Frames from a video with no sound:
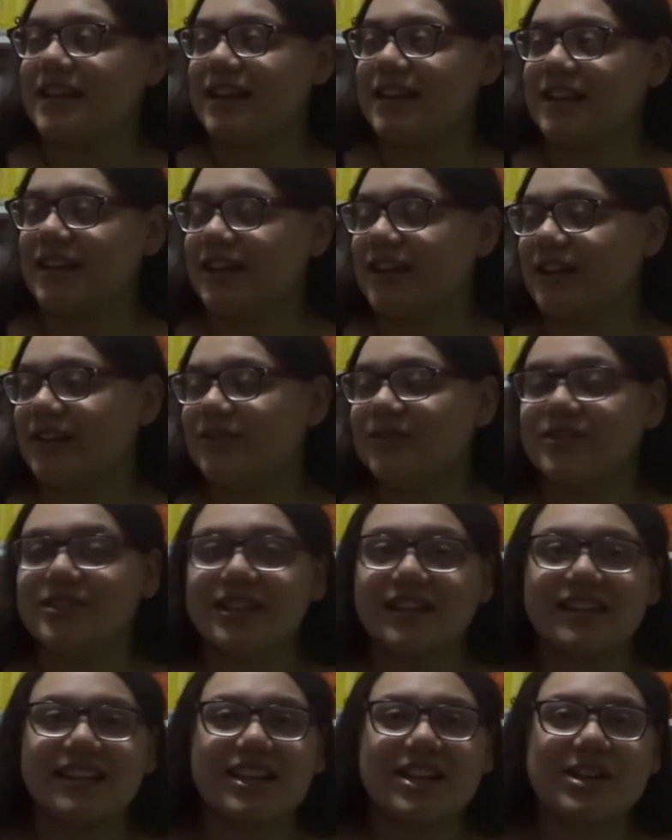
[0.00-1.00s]
You know,
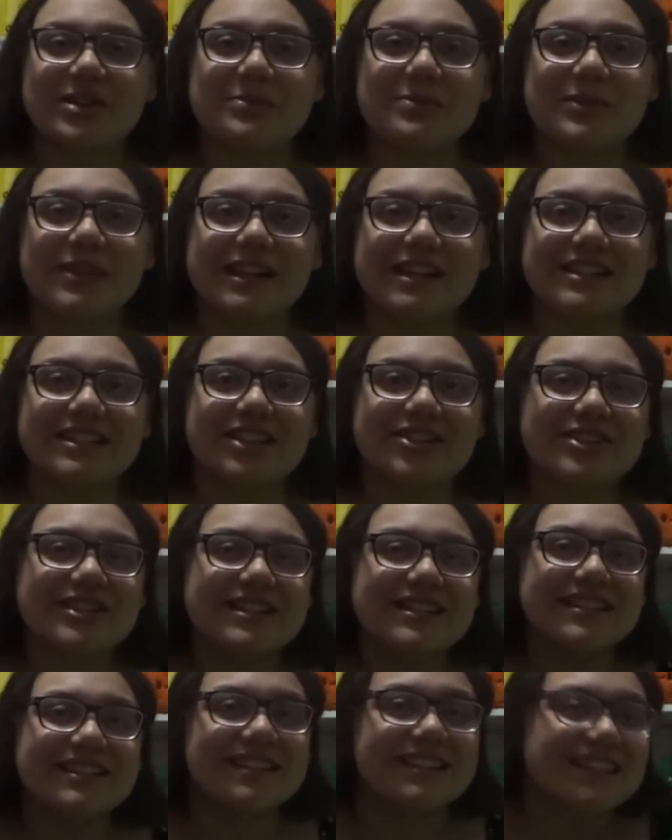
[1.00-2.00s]
chunkier plush. They're
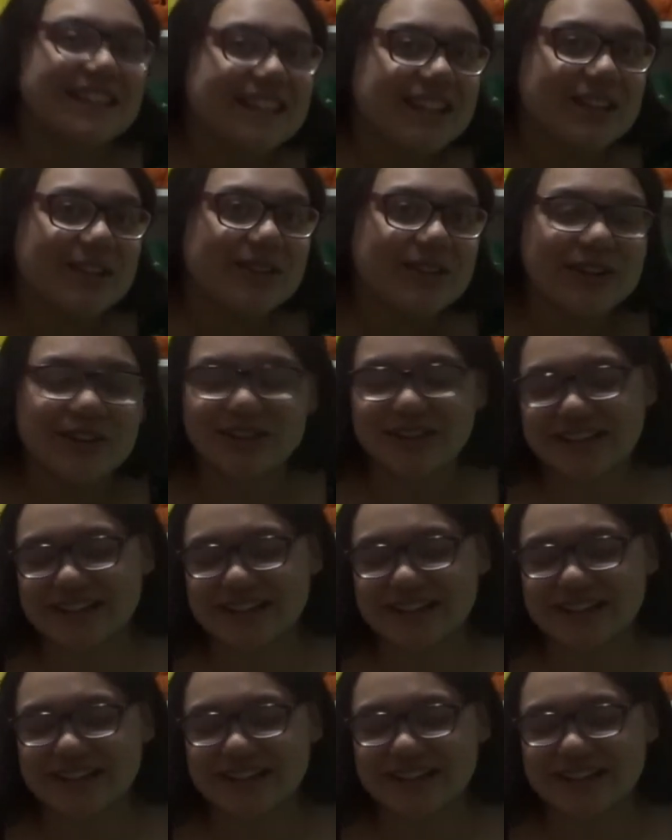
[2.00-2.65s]
just cuter.